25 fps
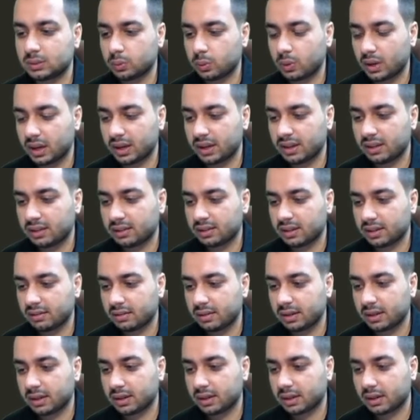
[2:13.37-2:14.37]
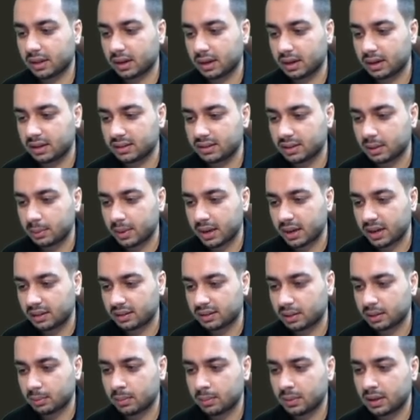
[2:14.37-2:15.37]
One is our current subarray
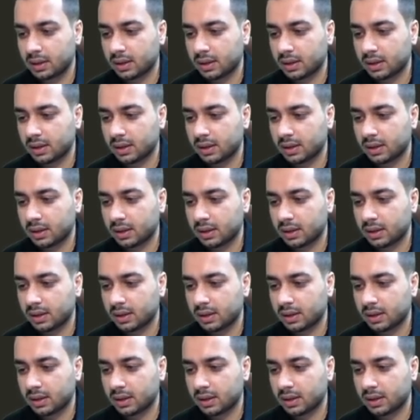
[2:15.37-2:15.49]
sum